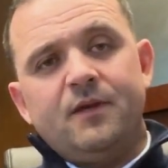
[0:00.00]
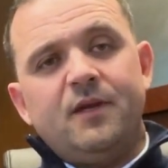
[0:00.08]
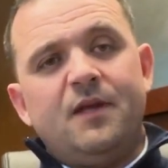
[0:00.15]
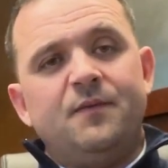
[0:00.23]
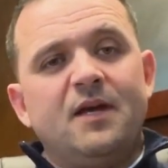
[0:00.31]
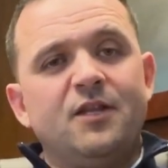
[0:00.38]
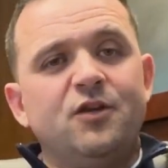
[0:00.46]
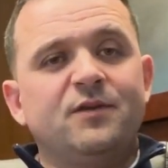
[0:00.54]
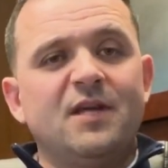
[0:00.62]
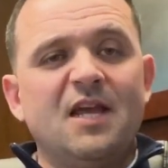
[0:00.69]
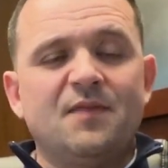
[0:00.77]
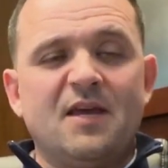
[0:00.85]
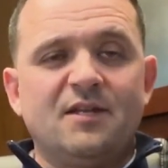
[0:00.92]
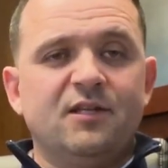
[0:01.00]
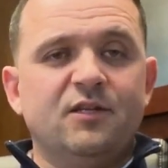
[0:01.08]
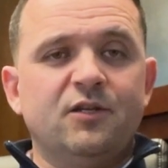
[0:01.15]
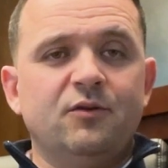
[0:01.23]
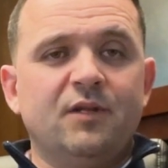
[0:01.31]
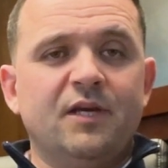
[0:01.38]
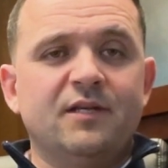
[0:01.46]
and that you take that
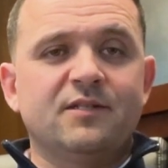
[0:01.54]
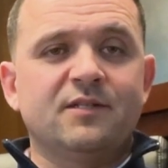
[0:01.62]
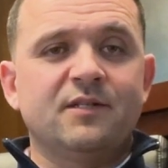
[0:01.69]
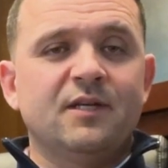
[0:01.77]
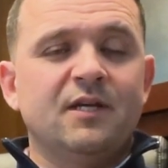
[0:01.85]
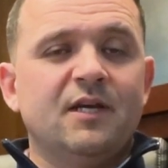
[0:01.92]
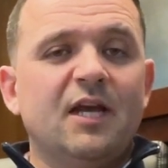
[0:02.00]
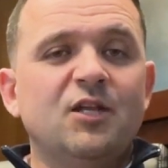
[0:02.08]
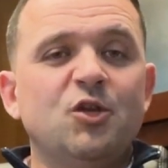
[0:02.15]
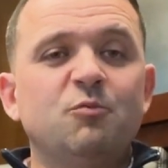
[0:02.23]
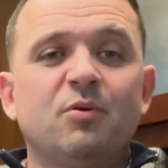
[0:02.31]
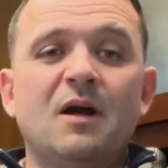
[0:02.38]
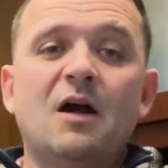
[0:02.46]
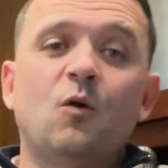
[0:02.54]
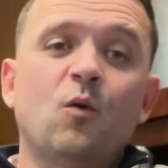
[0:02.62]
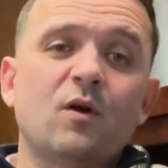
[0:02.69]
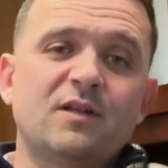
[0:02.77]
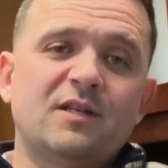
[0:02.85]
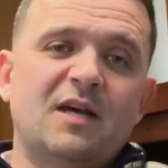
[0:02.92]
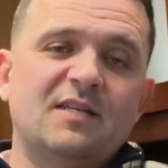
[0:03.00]
to-do list and you
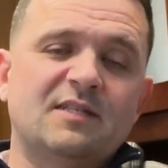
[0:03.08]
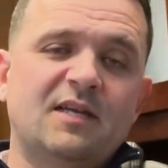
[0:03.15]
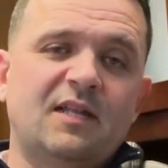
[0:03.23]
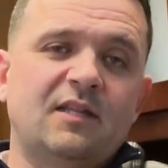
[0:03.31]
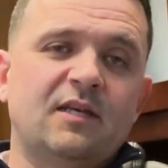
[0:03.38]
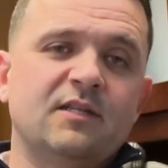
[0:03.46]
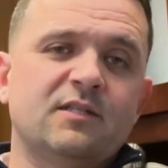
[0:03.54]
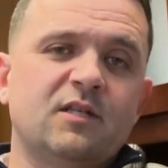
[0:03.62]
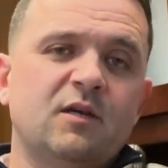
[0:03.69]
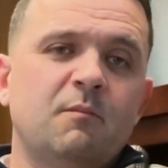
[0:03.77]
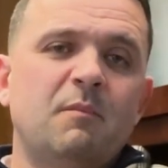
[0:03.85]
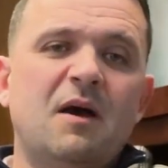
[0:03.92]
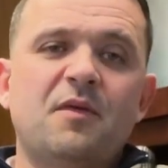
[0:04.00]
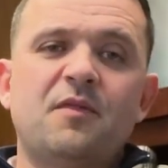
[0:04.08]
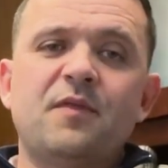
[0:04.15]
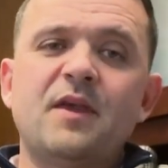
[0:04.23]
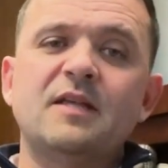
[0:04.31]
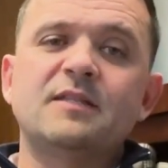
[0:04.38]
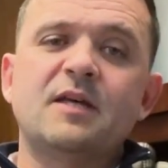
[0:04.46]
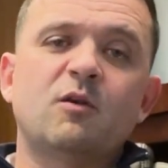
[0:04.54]
prioritize that list by the
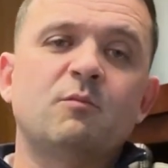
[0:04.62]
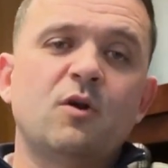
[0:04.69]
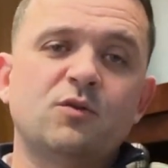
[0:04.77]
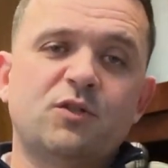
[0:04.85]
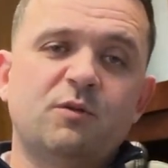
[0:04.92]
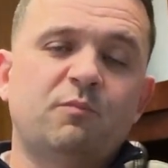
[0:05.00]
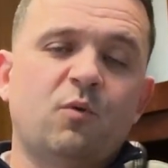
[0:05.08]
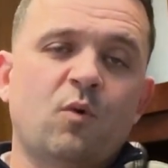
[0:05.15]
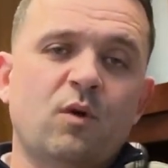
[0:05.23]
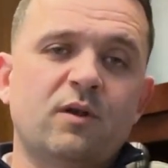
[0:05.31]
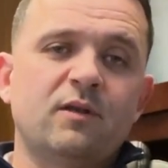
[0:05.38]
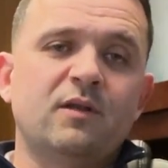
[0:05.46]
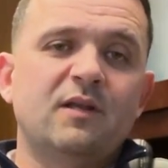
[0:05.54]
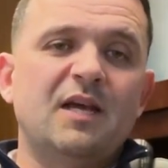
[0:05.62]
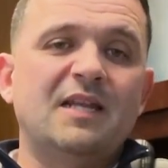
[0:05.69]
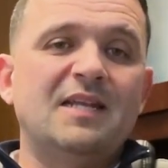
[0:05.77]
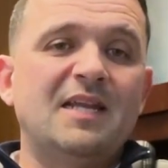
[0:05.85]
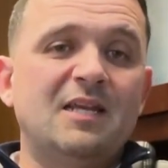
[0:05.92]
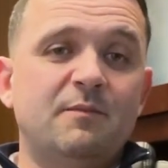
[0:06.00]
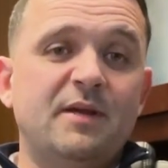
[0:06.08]
things that are most important and
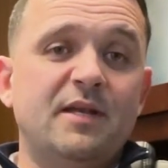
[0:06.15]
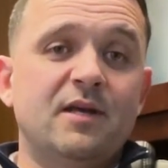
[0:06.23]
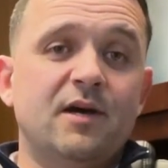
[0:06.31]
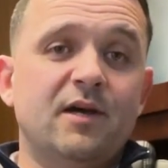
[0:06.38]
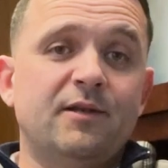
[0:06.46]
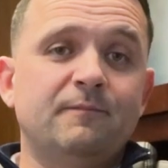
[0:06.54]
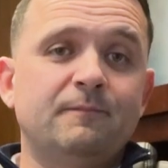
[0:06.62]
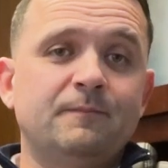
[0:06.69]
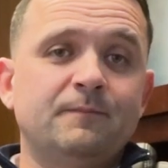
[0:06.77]
need to be done.